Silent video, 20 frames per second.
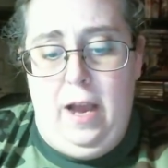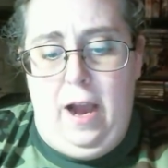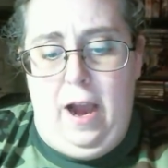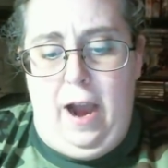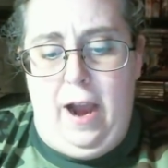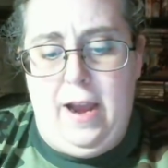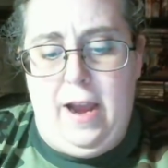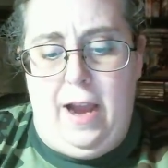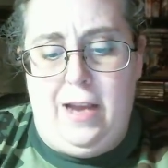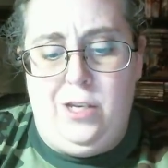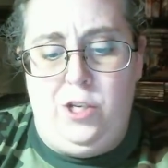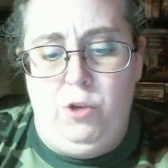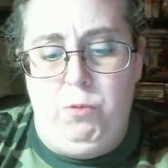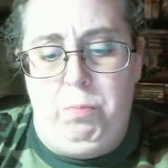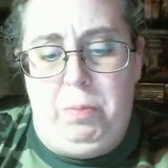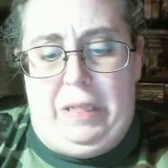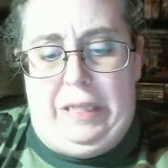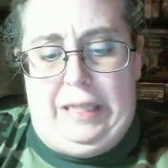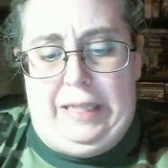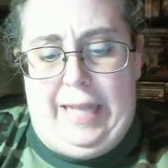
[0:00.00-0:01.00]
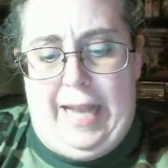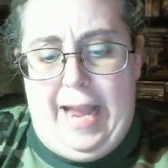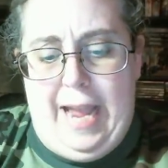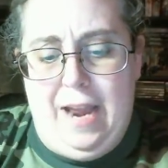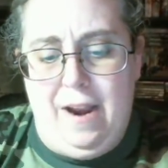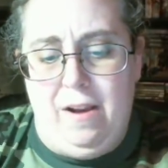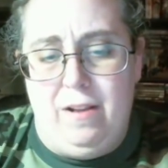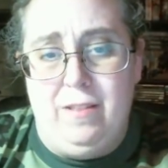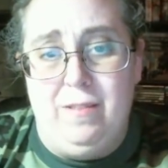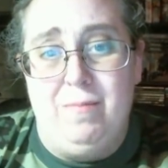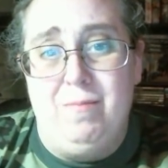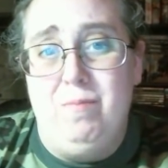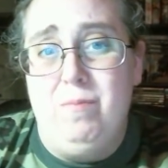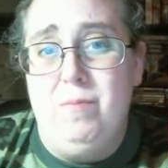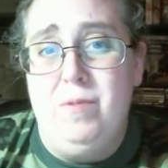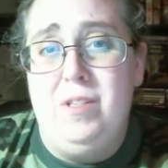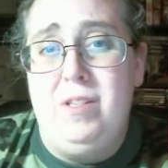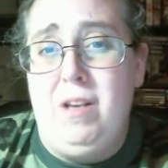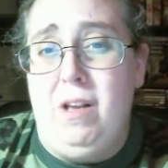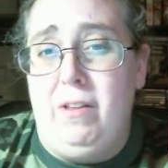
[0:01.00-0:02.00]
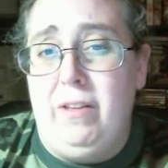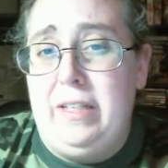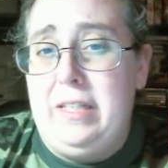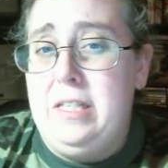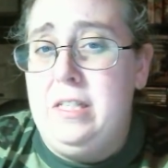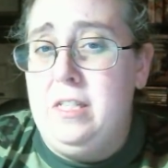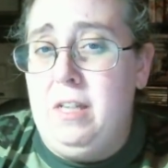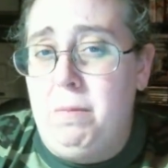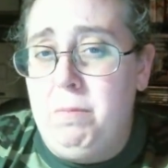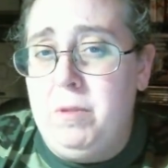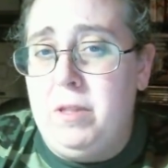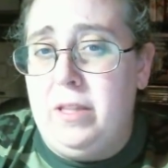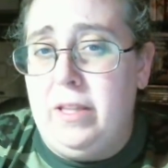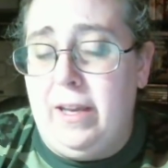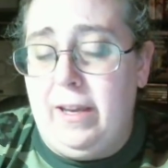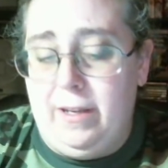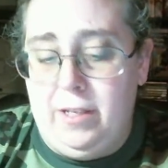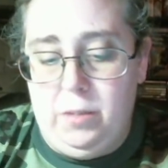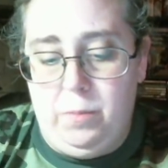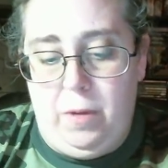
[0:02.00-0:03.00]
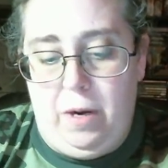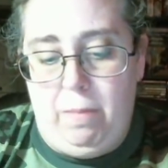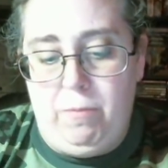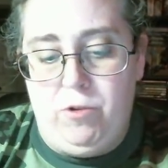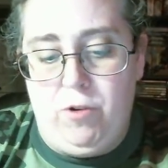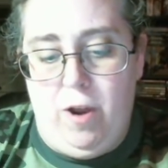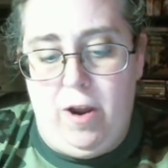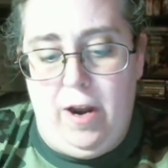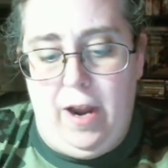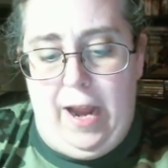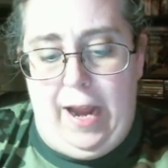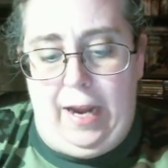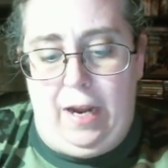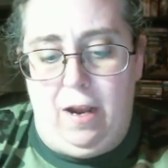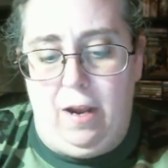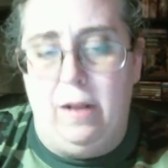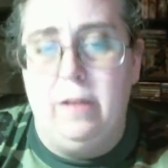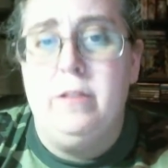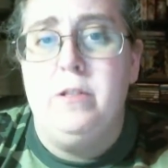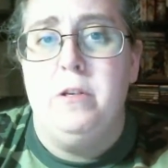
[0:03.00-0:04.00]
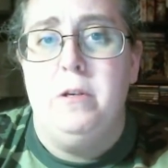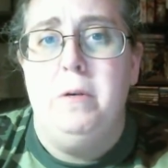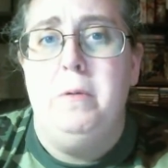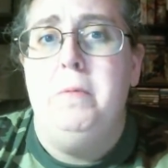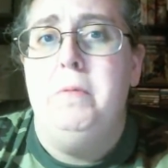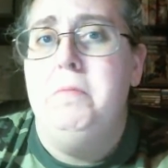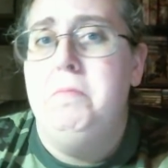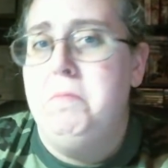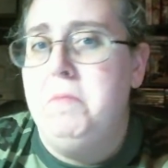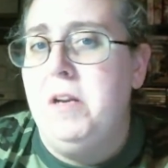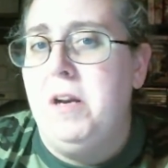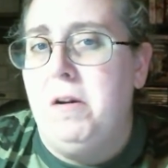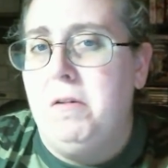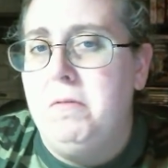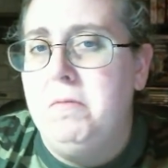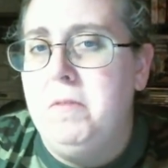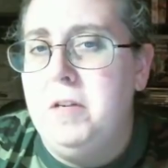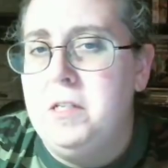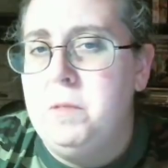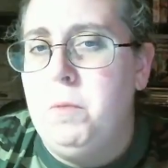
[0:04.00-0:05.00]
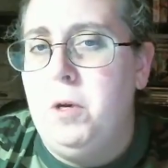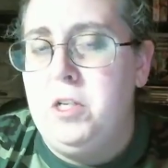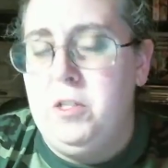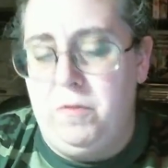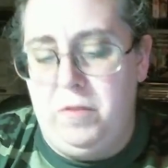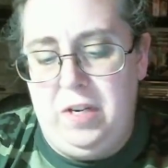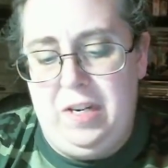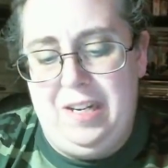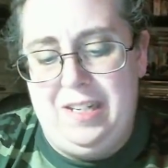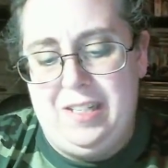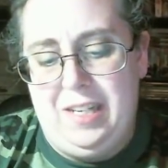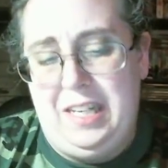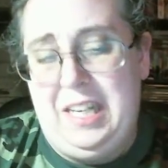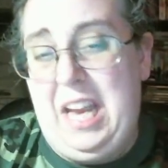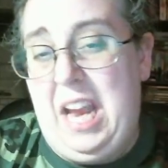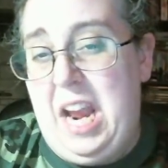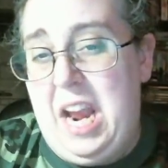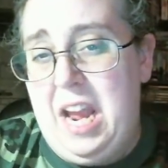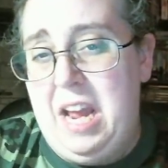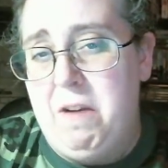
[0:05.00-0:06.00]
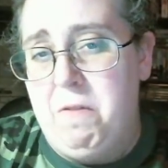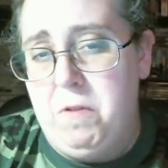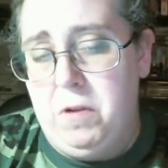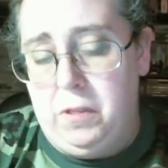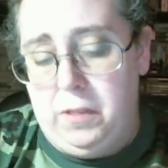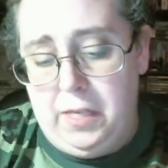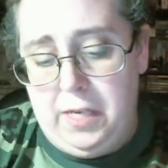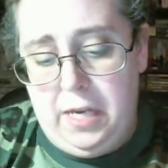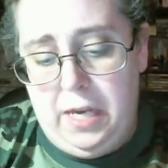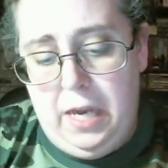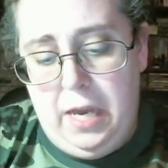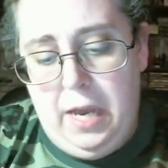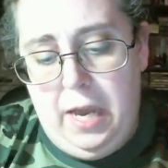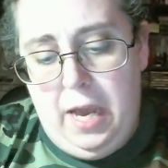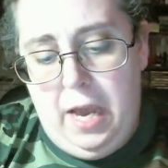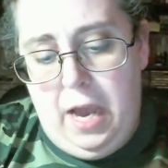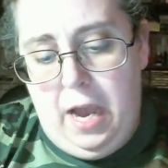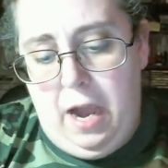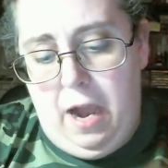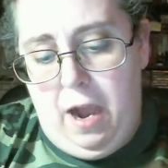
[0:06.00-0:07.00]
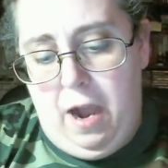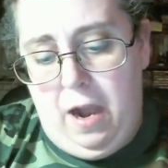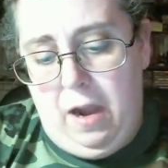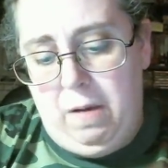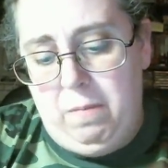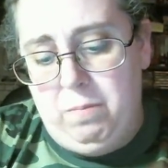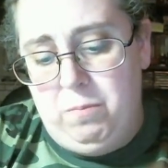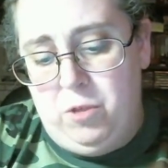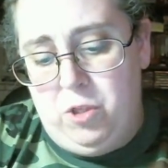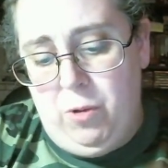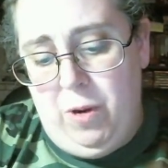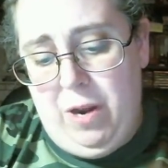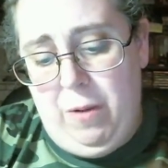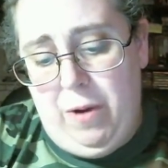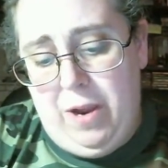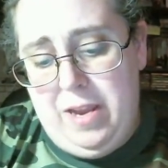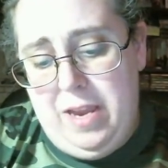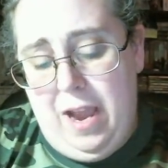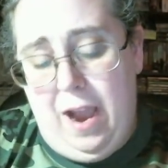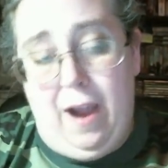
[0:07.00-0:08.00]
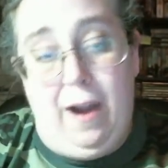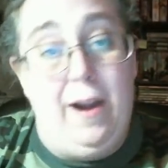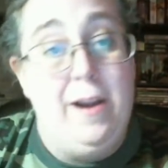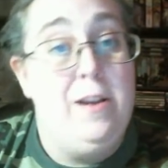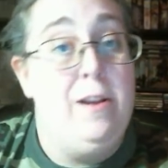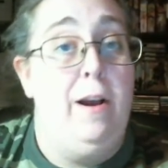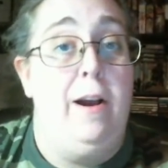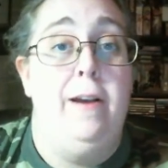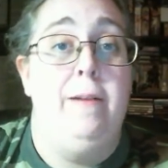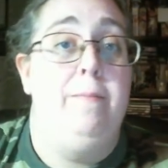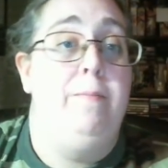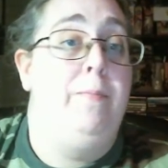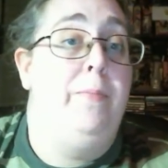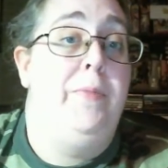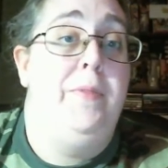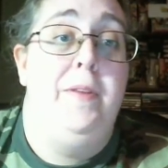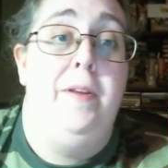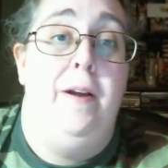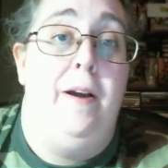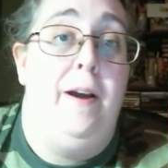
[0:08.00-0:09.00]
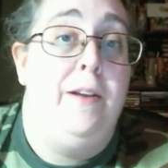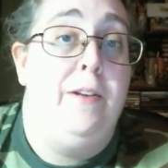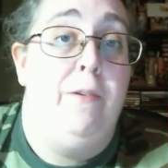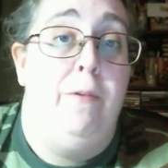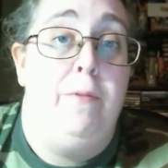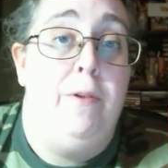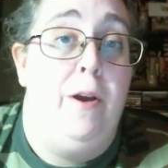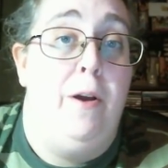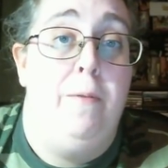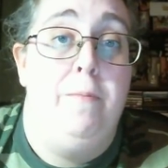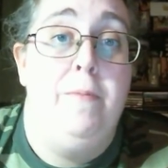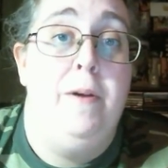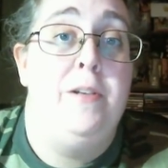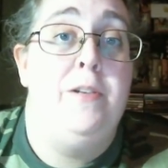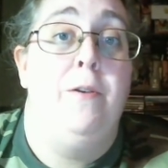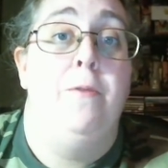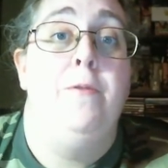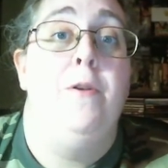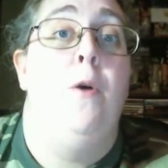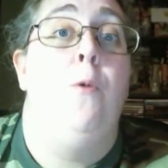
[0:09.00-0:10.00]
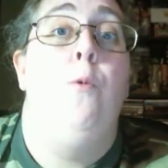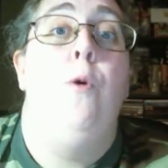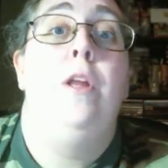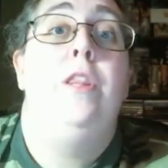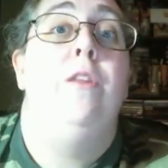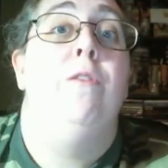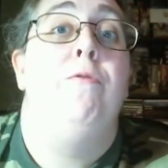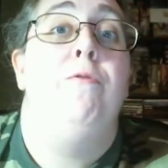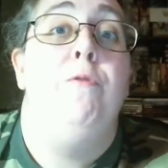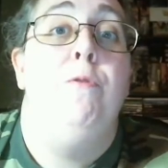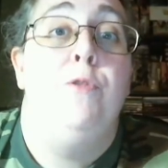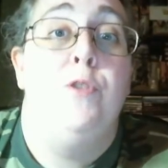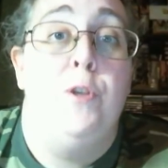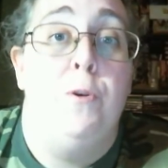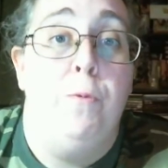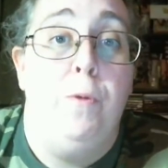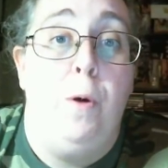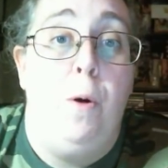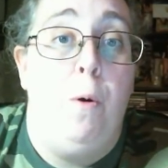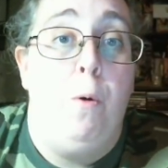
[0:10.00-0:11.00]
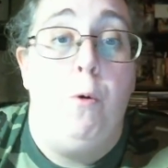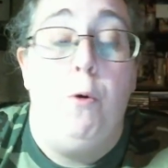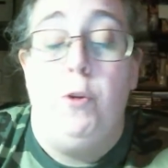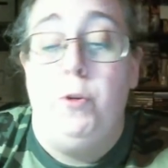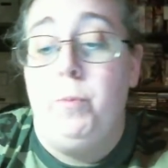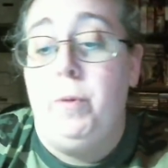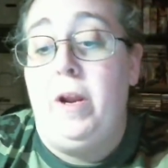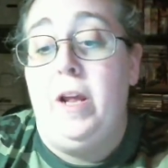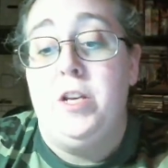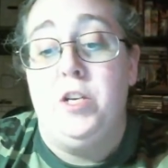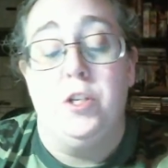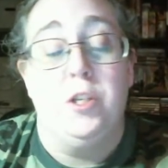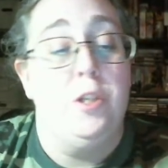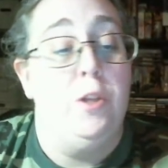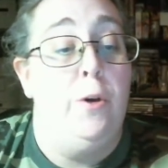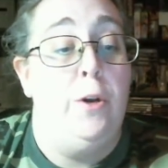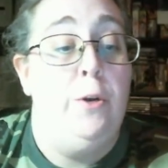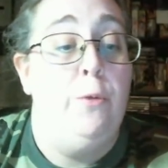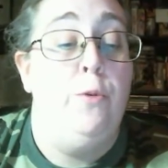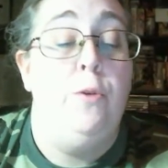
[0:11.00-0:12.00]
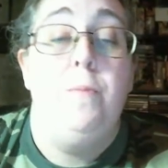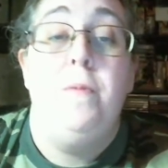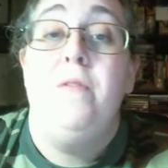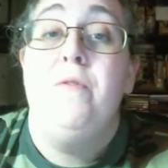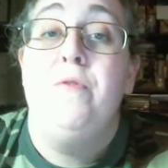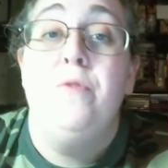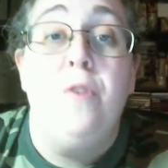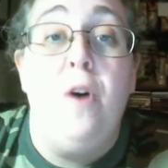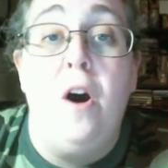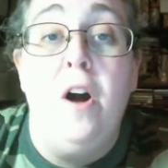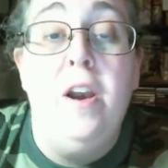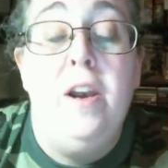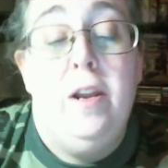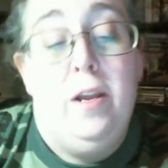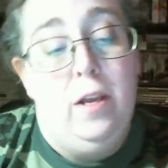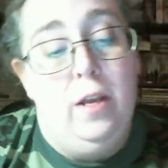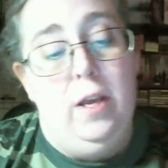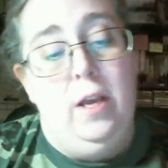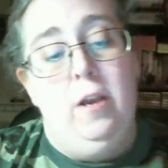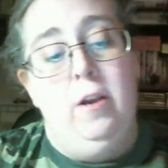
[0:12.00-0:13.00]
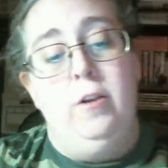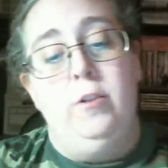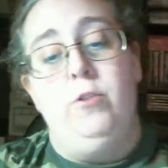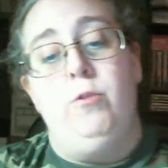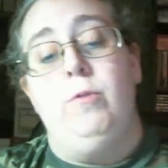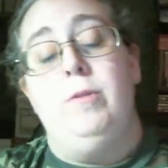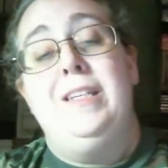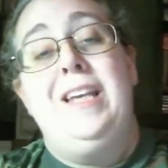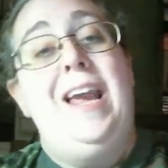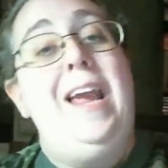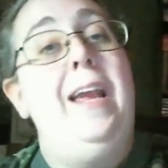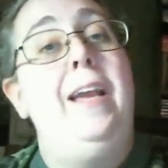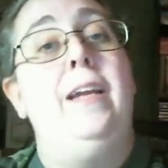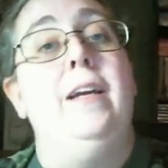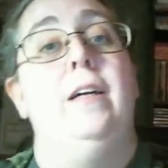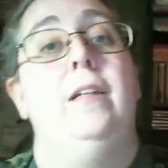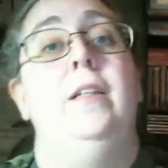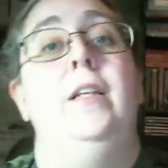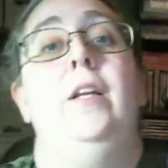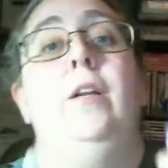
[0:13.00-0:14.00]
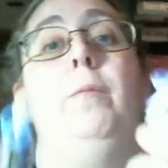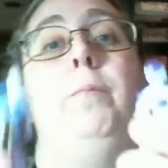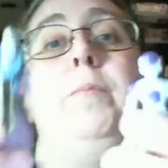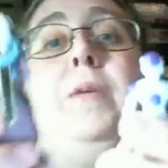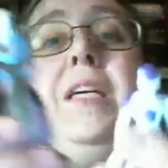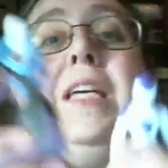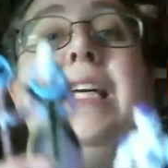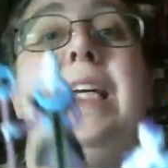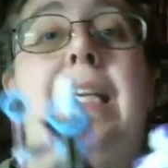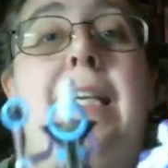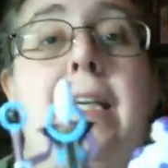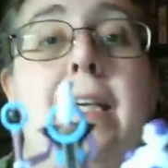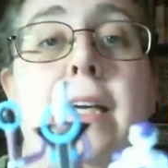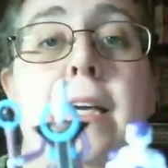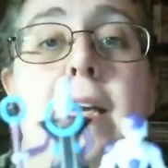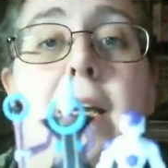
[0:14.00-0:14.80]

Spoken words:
I do plan on selling some things, but I'm trying to hang on to as much of it as I can, really. So anyway, yeah, I don't know. I don't know what the future will hold, but I just thought it would be fun to take a little peek